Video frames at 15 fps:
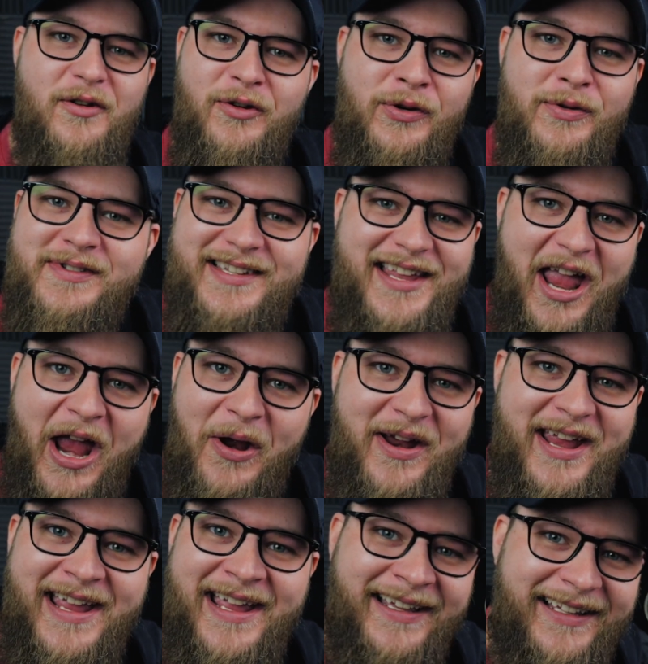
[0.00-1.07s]
Who's
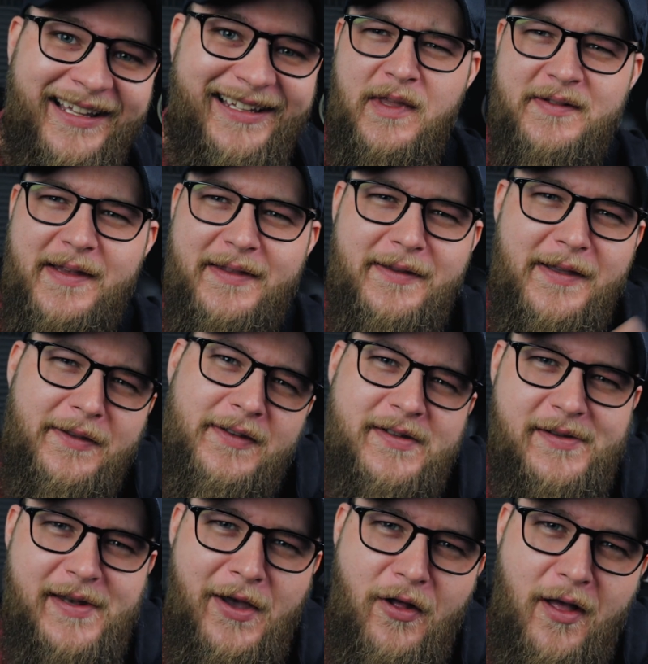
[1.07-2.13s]
Gary? Is that like the
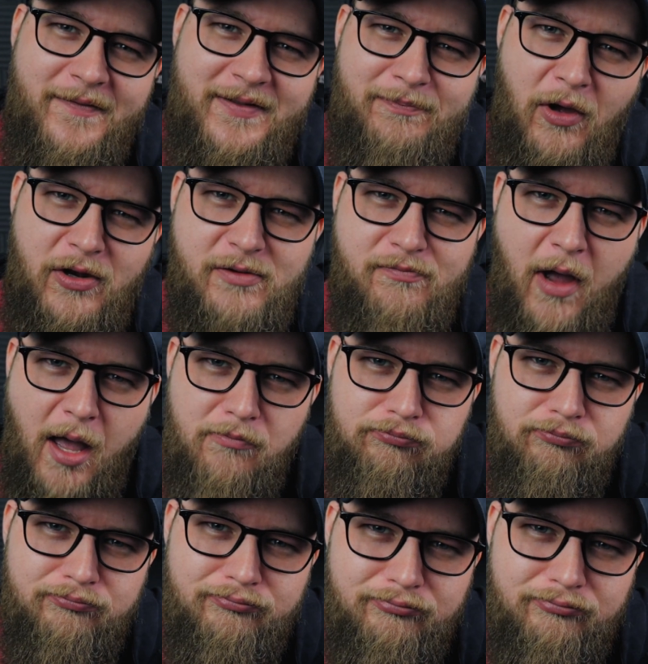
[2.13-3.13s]
snail off SpongeBob?